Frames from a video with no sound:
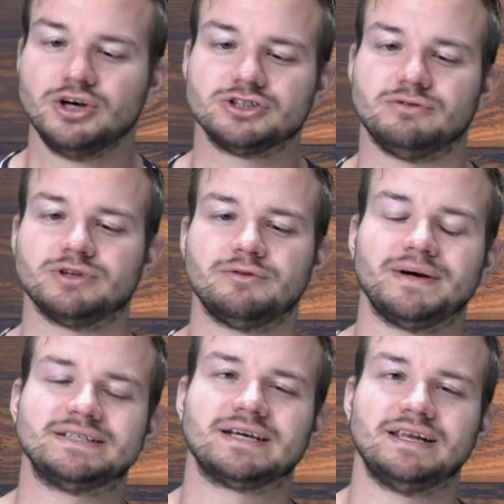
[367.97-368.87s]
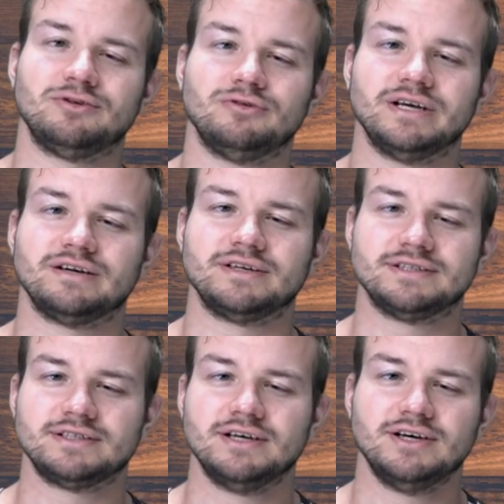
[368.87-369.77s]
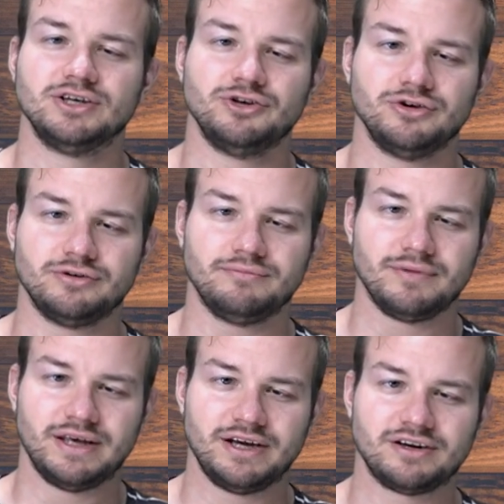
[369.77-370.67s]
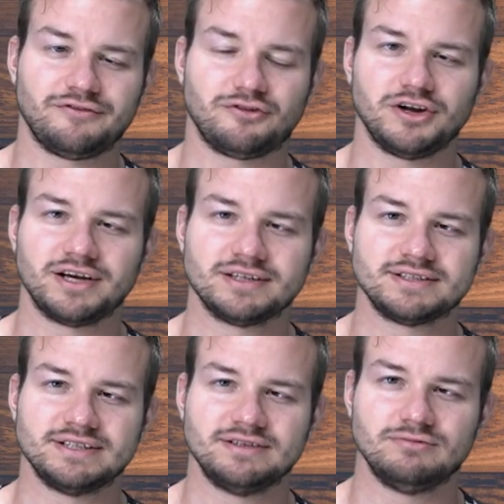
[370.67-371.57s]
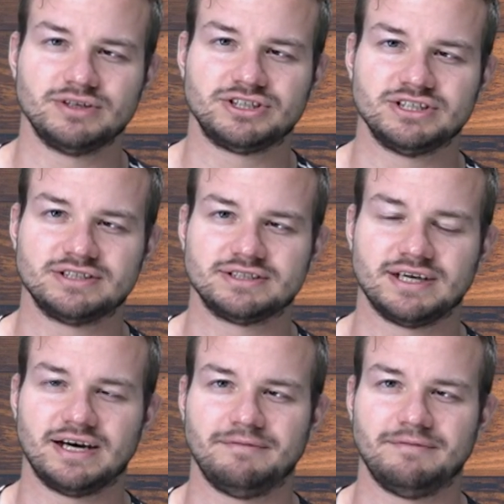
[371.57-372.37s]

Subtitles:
So what you basically do here is you hear the frequency which is